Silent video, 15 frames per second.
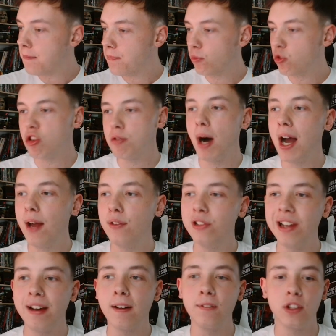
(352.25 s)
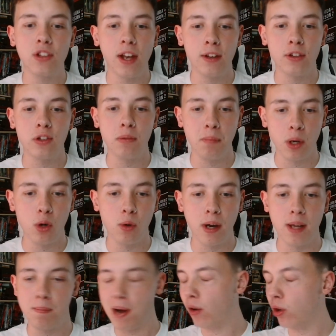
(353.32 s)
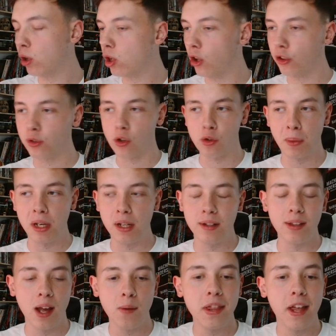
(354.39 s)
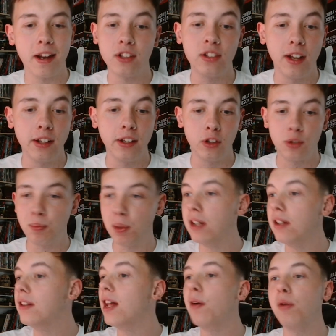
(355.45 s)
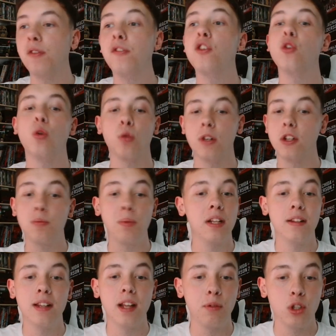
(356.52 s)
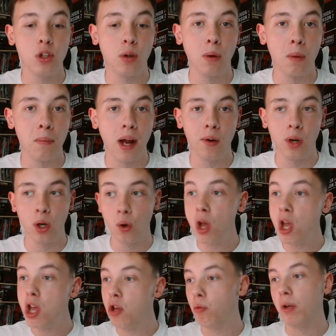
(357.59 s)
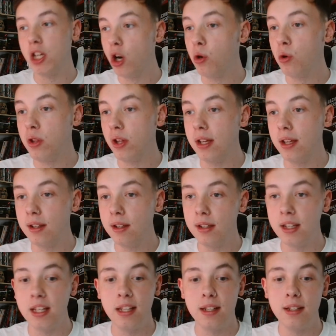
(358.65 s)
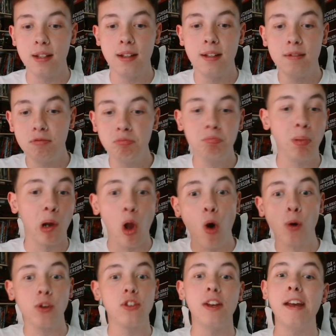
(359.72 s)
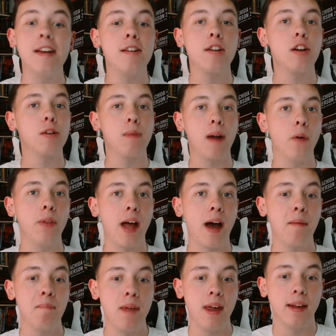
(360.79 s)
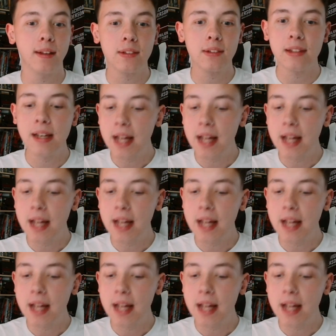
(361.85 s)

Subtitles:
Chimaev's lack of a test at middleweight, Paulo Costa has been in there with Adesanya, he's been in there with Vettori, he's been in there with Yoel Romero. We know that he belongs in and around that mix.